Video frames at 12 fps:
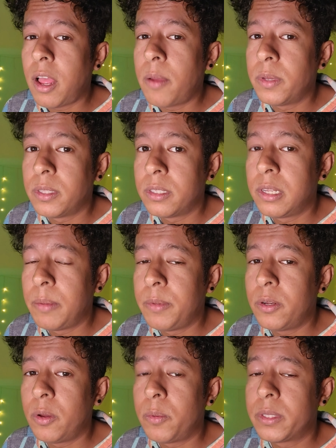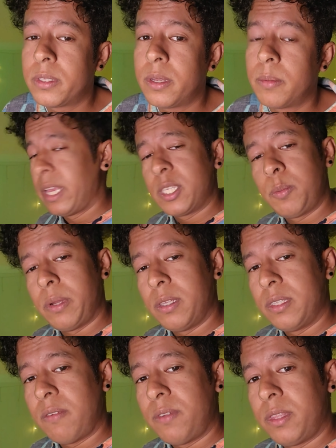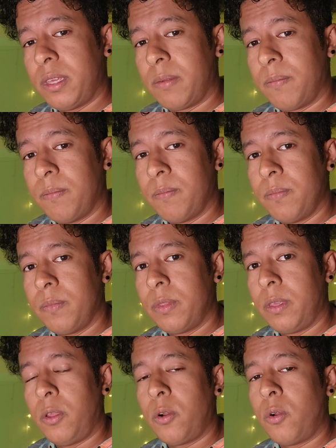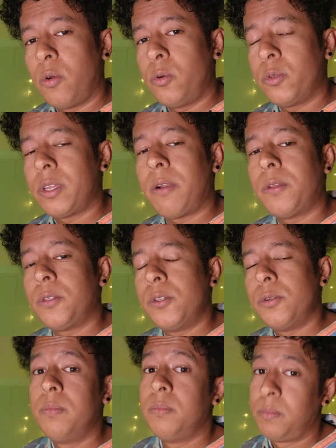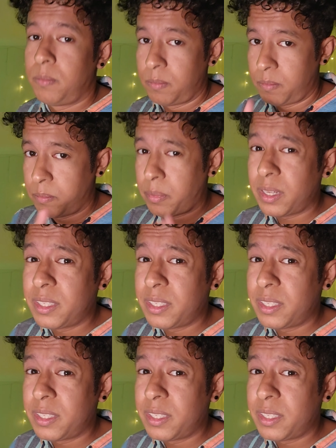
comments. Let me know what's up. Experience everything. You don't know who's around you, but